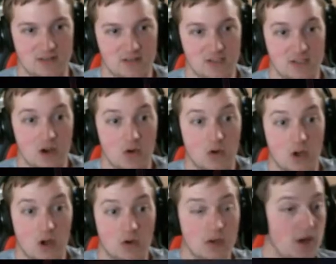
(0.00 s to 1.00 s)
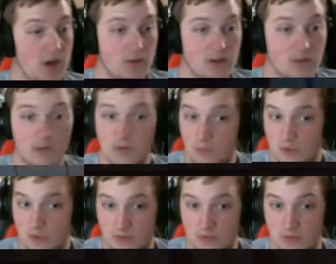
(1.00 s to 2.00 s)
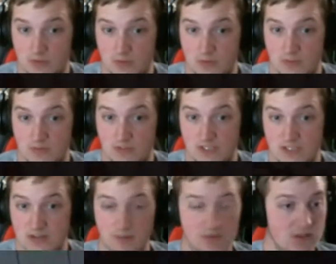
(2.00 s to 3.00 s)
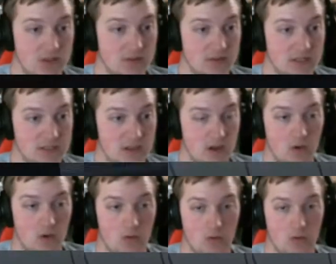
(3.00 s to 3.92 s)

Just go, go. Come on, we're, we're we're through. Just grab the cube and let's go.